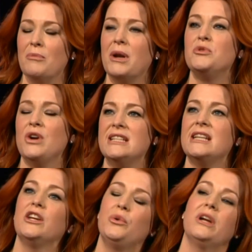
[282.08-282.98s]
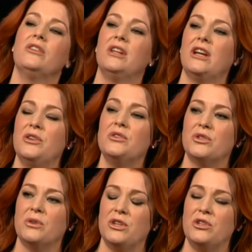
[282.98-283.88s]
Yeah, but I'm translating quicker than I
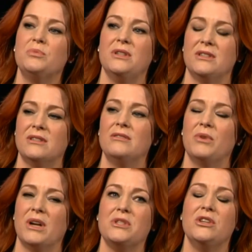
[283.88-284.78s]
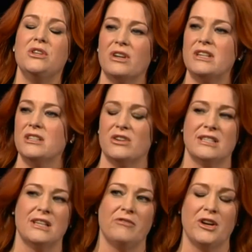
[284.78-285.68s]
used to. I used to be, when I was younger, I didn't
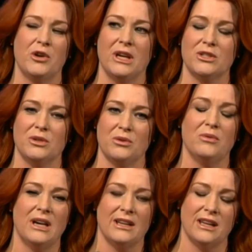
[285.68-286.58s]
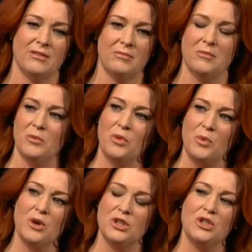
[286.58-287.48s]
translate very quick, so I'd get
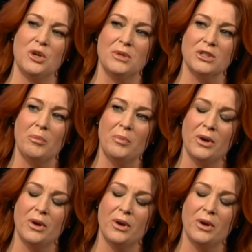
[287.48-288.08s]
the words jumbled up.